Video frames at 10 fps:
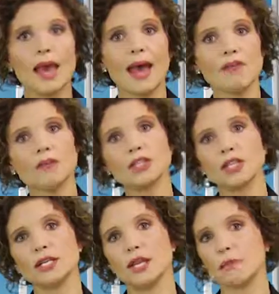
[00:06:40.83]

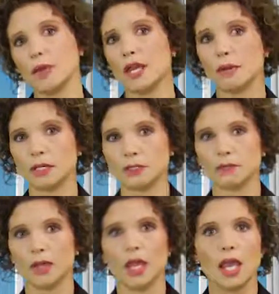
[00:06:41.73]
FHA down payment.
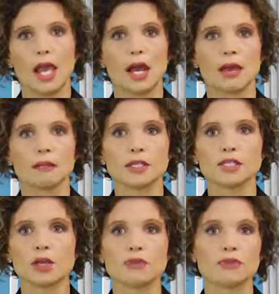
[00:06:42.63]
Let's
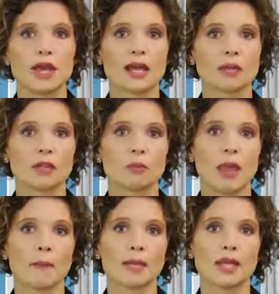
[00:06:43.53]
go through that a little
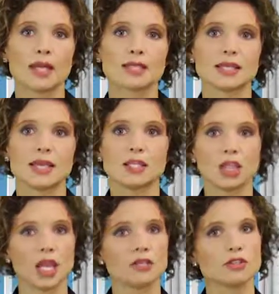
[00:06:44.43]
bit because it
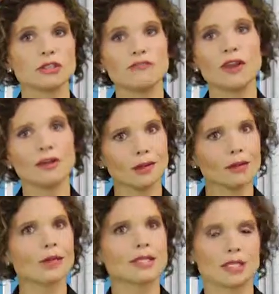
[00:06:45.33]
changed fairly
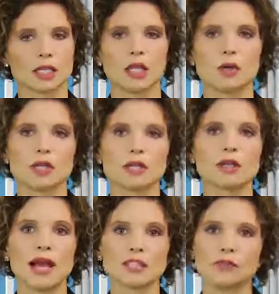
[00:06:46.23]
recently within the
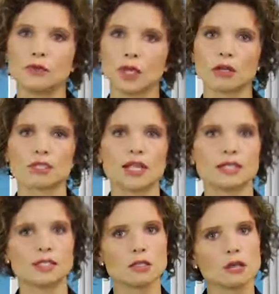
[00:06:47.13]
last few years, and I
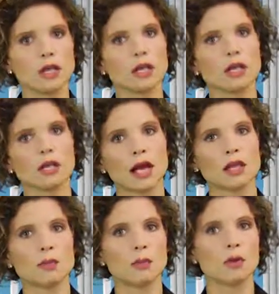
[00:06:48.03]
still get a lot
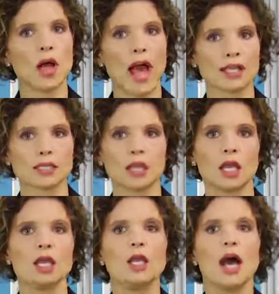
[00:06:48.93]
of people
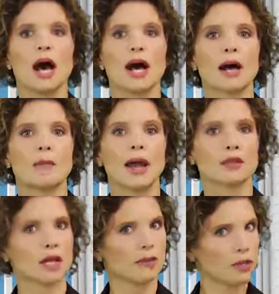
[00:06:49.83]
asking, I
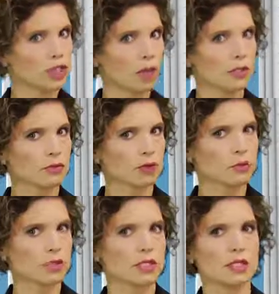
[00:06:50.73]
thought FHA was
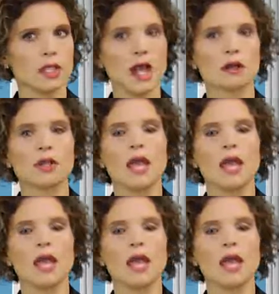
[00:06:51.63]
3% down.